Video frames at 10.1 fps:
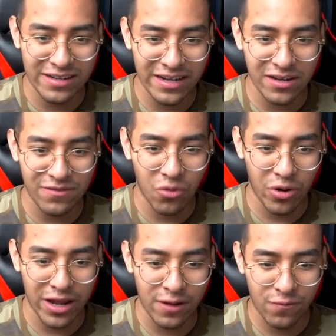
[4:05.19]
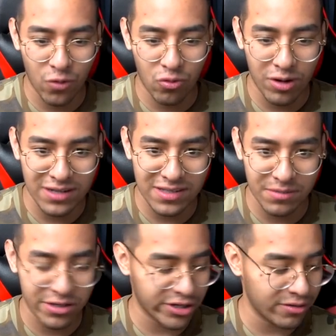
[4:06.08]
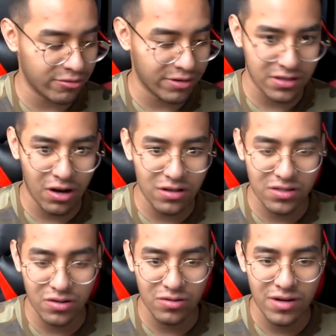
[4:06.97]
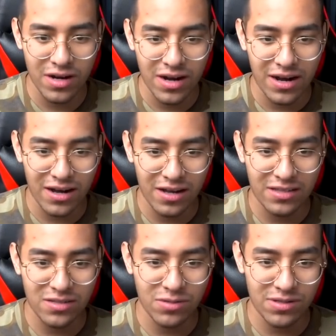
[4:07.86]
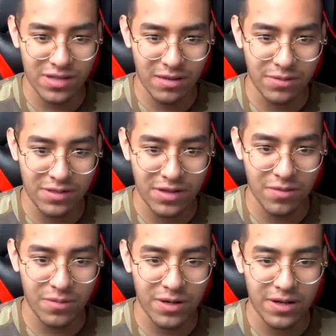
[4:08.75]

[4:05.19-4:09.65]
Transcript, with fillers: 94841 sent me a trade request also. Uh, let's see what this guy puts up.